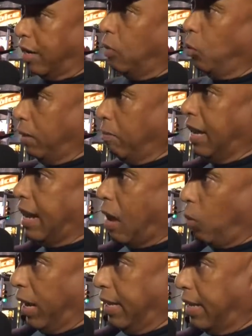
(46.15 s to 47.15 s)
and we made our
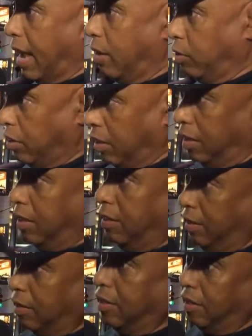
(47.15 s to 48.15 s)
way down to
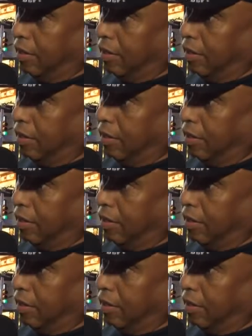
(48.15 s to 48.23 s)
the